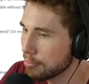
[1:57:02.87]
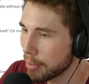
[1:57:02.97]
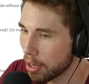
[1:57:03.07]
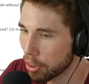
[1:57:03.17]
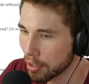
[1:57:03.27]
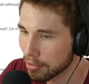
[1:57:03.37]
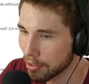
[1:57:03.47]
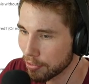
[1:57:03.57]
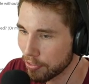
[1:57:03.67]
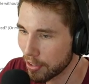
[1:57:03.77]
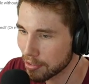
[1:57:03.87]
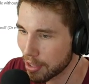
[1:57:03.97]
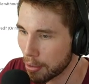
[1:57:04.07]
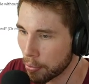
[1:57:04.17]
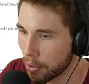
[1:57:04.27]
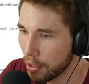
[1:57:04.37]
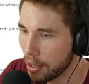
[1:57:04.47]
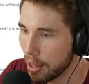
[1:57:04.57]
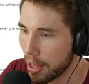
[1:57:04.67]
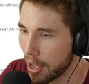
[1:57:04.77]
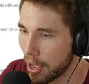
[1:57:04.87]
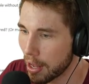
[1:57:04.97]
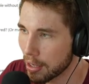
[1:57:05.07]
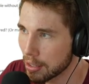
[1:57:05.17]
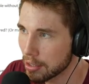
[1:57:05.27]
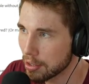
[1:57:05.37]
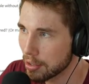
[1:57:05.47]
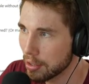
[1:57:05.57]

minor things to fix up and